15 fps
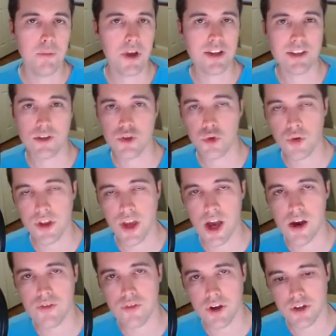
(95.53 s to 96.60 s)
because I was holding
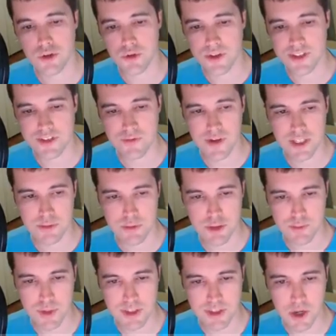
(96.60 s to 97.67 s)
off on doing these
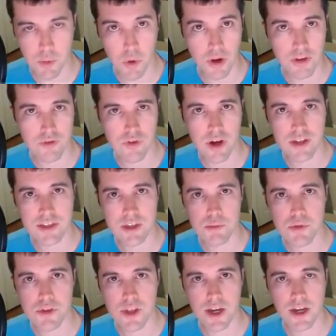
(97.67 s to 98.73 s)
investments because I wanted to find
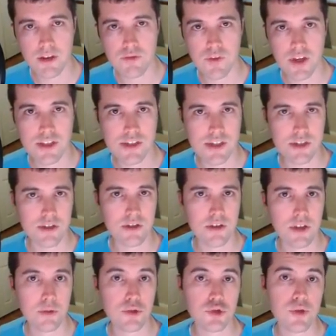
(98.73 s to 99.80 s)
something that I could invest
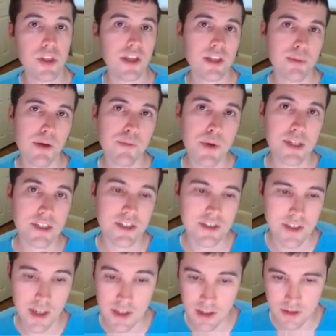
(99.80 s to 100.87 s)
in that was related to my
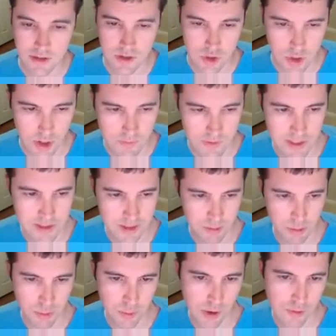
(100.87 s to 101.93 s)
business. I didn't, so I
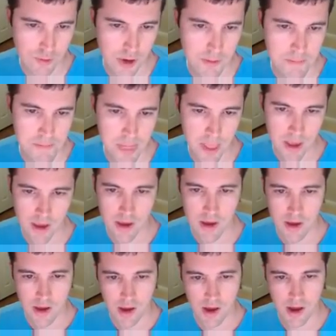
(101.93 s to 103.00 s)
invested with WealthFront.
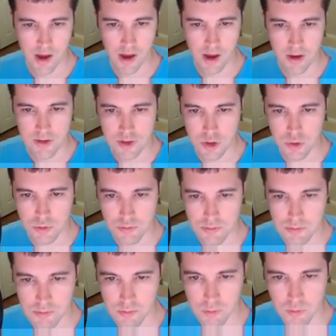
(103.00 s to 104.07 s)
So
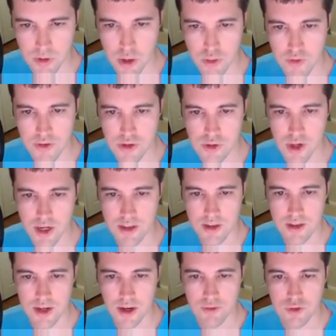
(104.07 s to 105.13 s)
another thing too that I
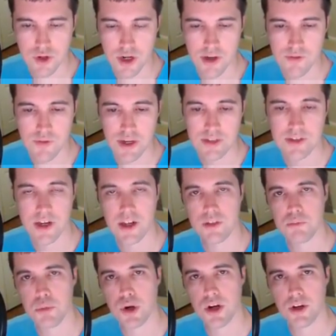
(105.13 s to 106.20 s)
did after I invested,
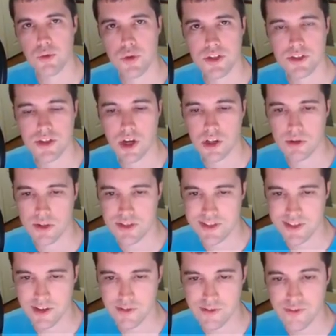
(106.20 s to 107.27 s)
I put it at risk
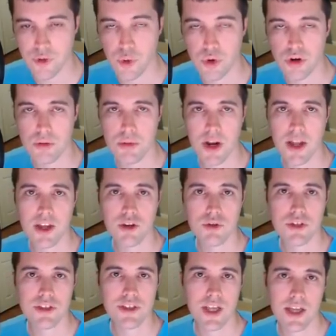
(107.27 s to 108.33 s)
tolerance 4, but I
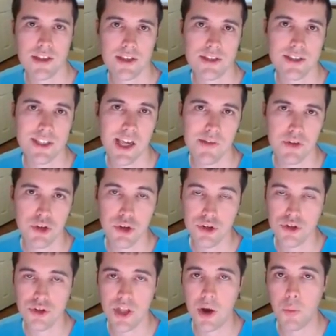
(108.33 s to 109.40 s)
increased that to 7. You
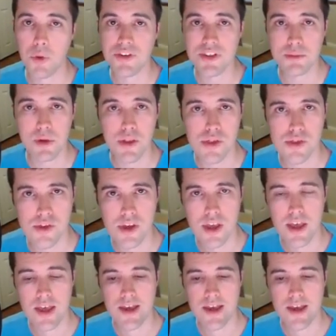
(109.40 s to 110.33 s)
can do that once a month.